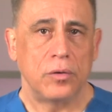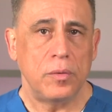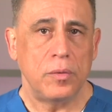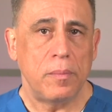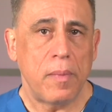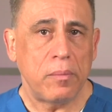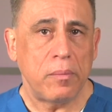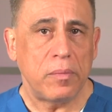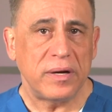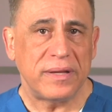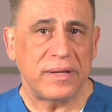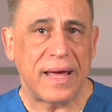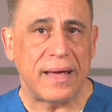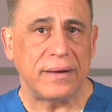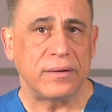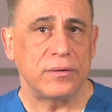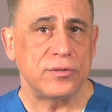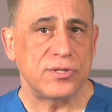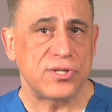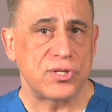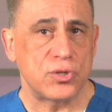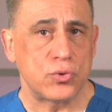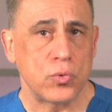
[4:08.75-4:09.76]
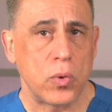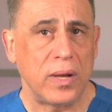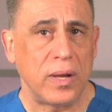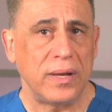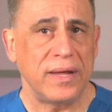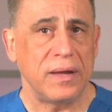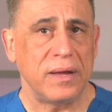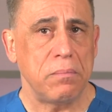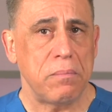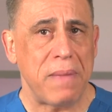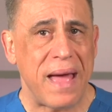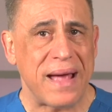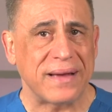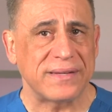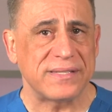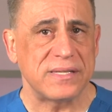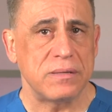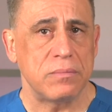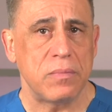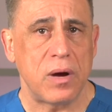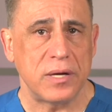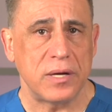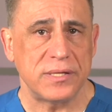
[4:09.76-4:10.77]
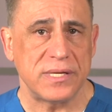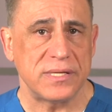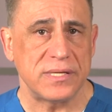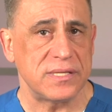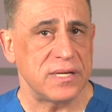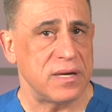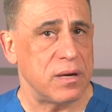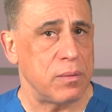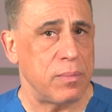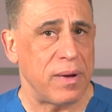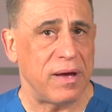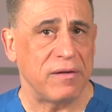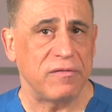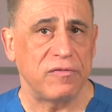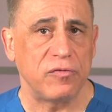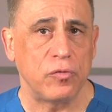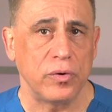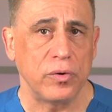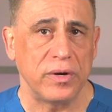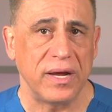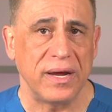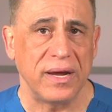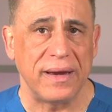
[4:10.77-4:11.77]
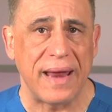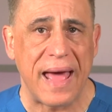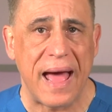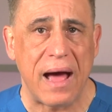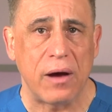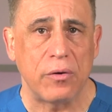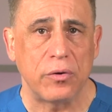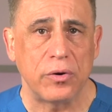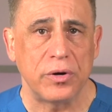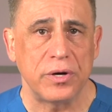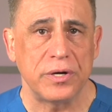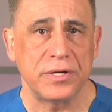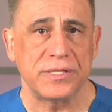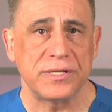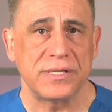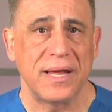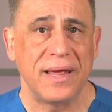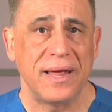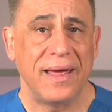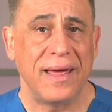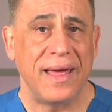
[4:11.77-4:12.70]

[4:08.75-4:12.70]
Remember that swelling maximizes in about 48 hours